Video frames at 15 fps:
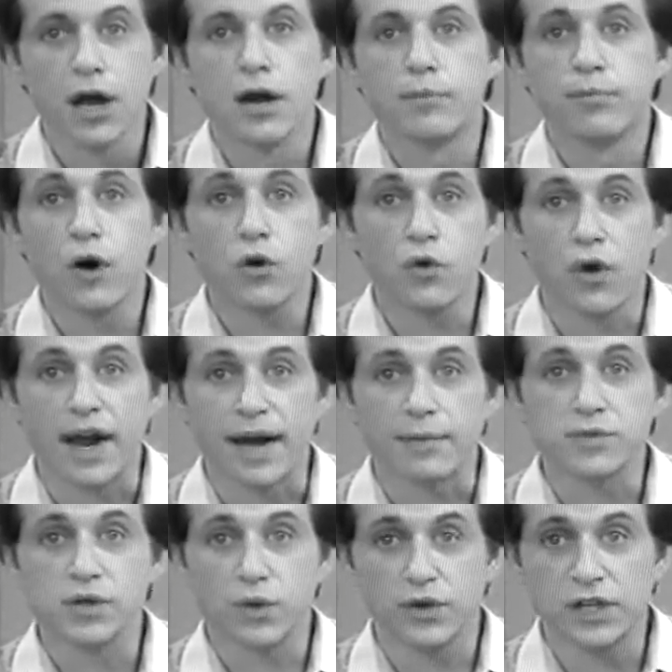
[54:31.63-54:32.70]
Programs,
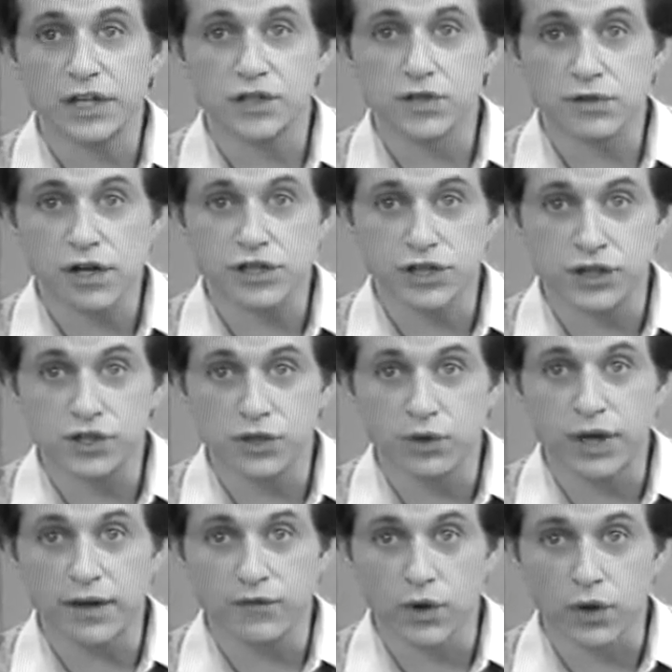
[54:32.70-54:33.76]
or the instructions you
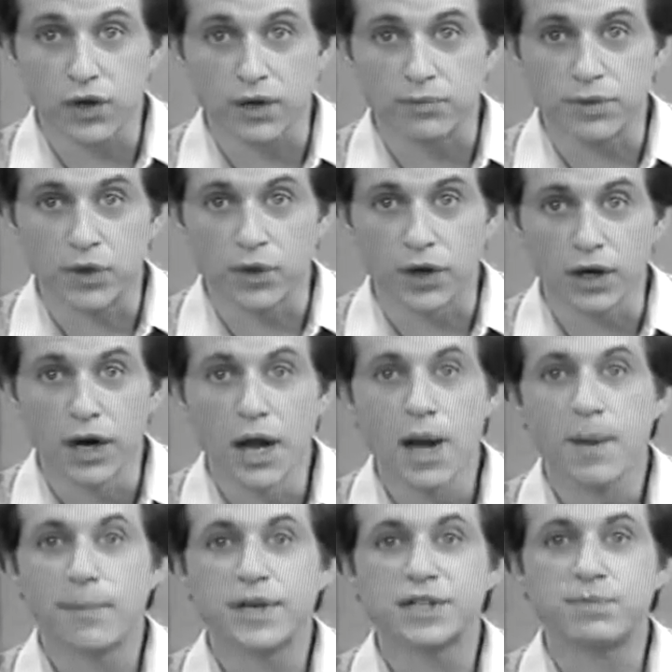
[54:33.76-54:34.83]
give your computer,
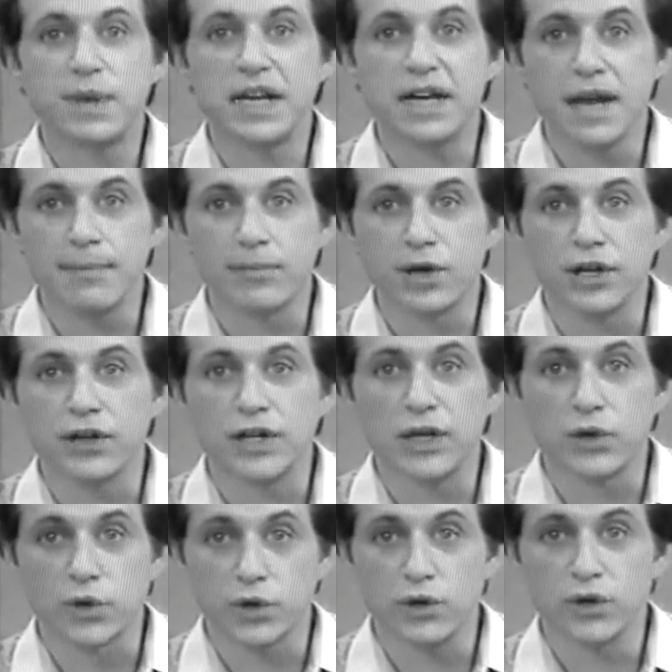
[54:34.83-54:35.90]
must be numbered in the
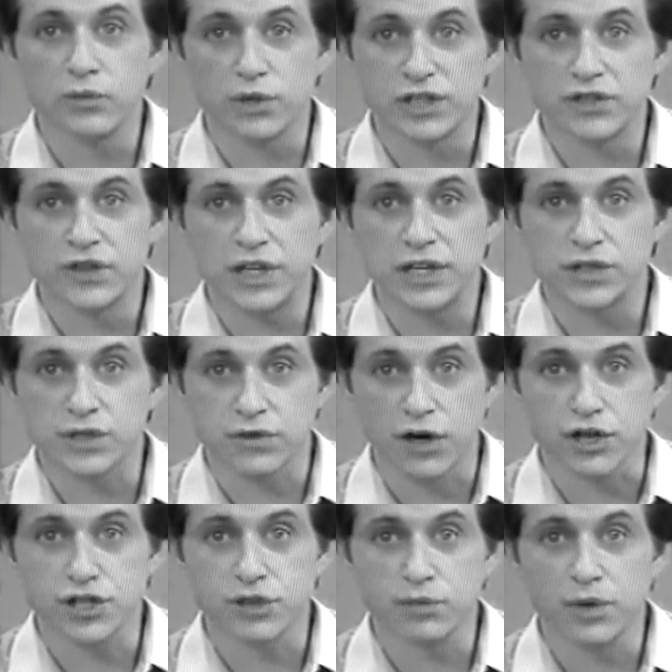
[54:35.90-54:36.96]
order in which the
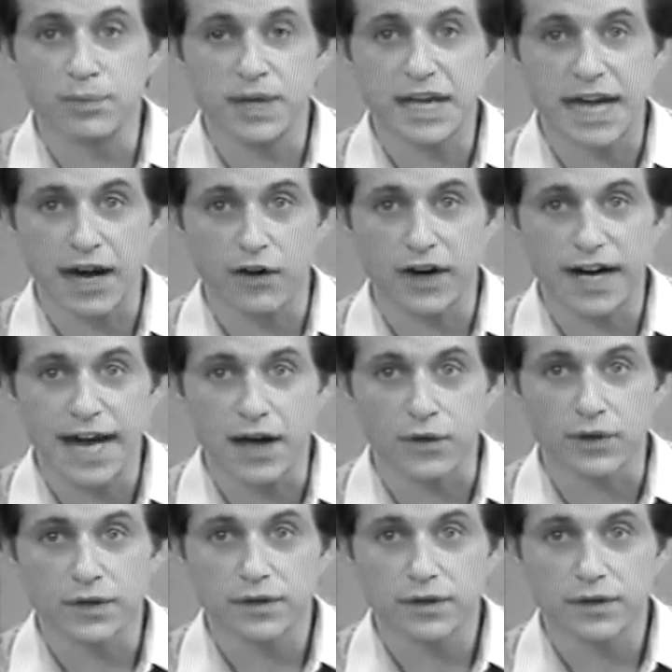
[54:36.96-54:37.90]
instruction will be carried out.